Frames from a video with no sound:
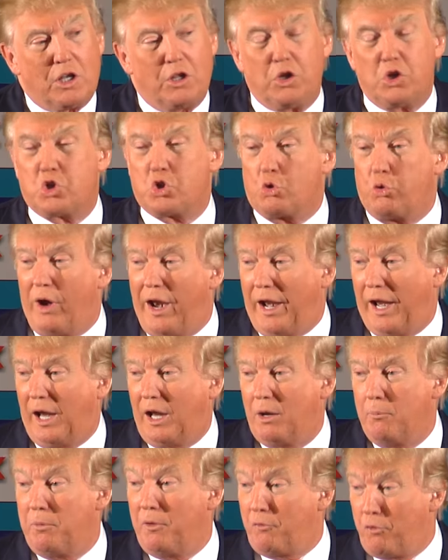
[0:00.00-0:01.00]
And this
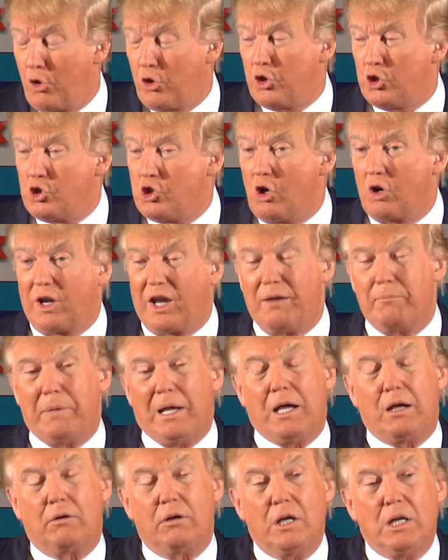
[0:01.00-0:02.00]
critic, before the show came
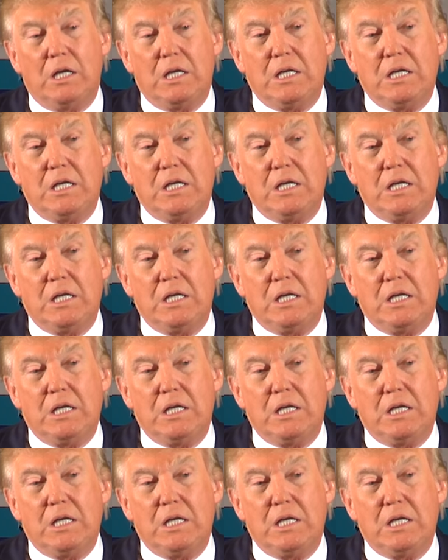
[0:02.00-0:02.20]
out,